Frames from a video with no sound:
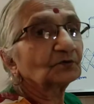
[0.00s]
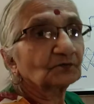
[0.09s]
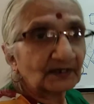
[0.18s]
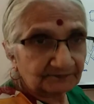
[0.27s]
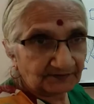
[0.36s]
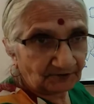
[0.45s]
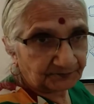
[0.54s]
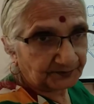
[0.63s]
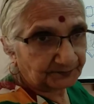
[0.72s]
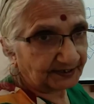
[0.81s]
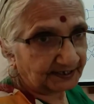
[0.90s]
one way of
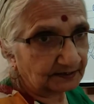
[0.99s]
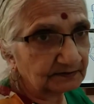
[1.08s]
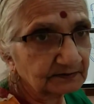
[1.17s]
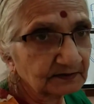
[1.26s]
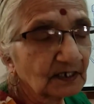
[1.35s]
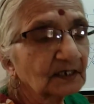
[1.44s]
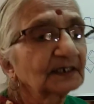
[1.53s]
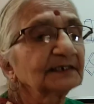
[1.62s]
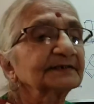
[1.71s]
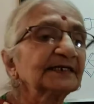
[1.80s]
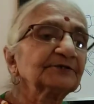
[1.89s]
preparing.
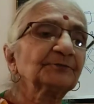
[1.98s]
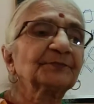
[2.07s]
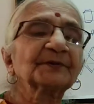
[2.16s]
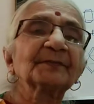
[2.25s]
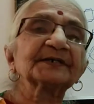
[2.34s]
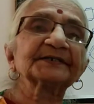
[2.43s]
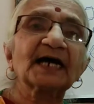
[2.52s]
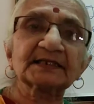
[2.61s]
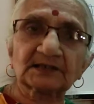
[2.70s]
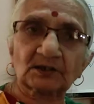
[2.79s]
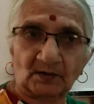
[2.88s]
Then you prepare the
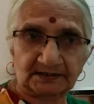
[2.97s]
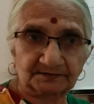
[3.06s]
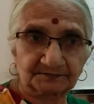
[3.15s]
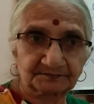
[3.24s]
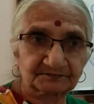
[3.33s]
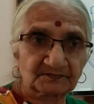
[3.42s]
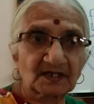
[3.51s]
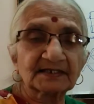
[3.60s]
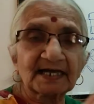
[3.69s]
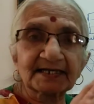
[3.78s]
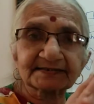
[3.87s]
other one,
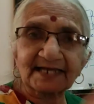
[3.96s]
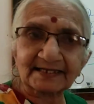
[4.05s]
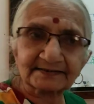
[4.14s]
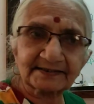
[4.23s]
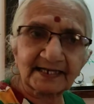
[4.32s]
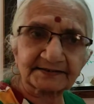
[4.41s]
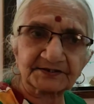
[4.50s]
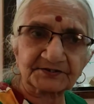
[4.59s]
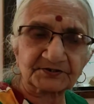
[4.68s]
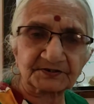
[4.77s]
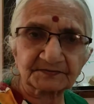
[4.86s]
exactly like
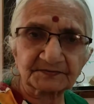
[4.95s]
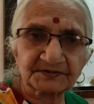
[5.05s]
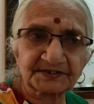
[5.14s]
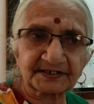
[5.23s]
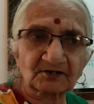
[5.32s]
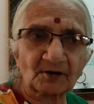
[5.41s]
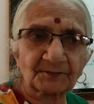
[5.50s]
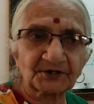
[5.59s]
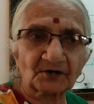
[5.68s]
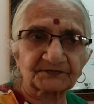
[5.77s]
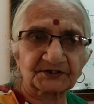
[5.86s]
this, copy
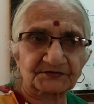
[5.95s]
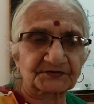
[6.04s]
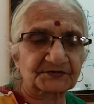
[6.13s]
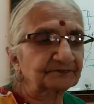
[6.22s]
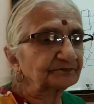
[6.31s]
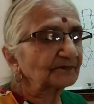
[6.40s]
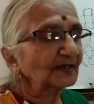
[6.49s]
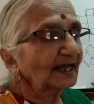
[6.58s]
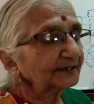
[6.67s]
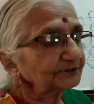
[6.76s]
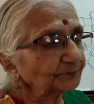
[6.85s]
of this.
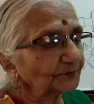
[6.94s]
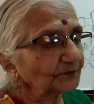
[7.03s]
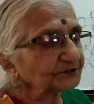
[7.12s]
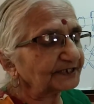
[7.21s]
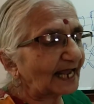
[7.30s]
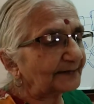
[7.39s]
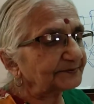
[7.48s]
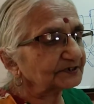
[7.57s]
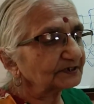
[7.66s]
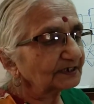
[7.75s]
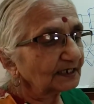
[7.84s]
You put
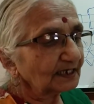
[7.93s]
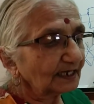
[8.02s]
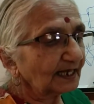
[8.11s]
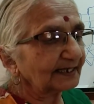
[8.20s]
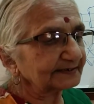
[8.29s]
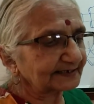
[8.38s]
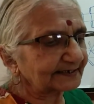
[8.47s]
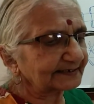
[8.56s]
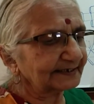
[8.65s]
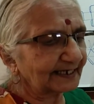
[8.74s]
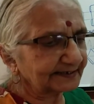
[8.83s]
tabs
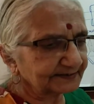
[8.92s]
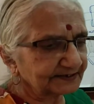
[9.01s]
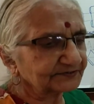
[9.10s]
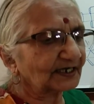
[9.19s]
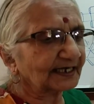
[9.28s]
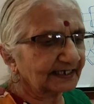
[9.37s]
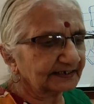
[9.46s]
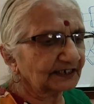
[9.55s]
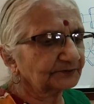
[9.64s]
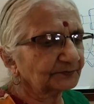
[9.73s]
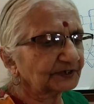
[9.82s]
exactly like this again
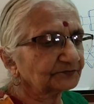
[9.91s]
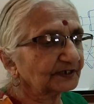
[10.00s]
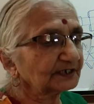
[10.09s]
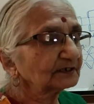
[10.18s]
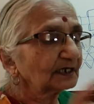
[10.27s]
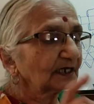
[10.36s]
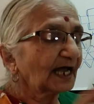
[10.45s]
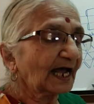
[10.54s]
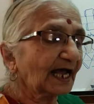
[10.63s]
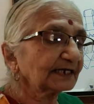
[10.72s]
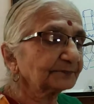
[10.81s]
in between,
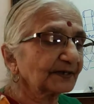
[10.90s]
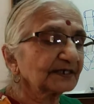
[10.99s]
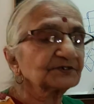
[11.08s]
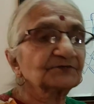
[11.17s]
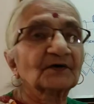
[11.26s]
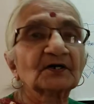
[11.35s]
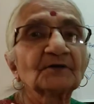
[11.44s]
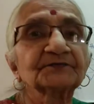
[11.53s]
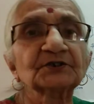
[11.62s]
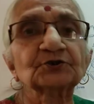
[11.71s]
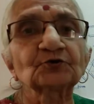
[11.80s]
and plus one
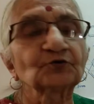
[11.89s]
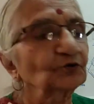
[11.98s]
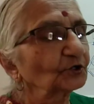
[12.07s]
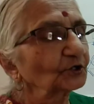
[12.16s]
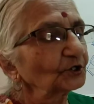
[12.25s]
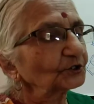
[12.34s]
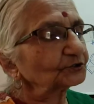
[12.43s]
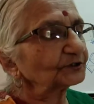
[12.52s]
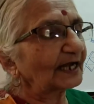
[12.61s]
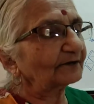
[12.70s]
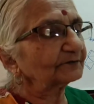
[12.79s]
of the two should
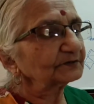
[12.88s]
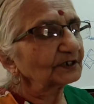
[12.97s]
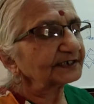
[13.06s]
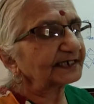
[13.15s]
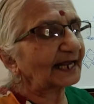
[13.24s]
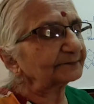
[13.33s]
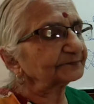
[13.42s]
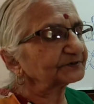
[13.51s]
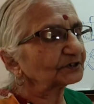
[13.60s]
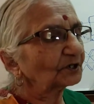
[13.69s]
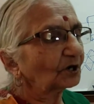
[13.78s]
have
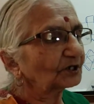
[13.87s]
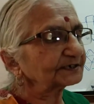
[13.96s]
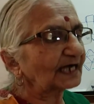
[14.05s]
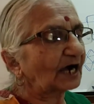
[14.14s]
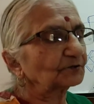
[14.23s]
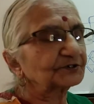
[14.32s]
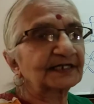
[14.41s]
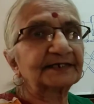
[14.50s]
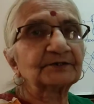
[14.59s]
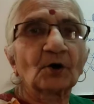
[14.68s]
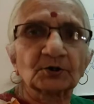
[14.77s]
tabs on the
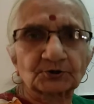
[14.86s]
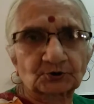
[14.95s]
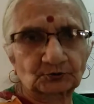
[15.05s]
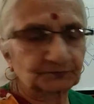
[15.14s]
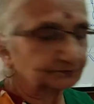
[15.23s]
outside also.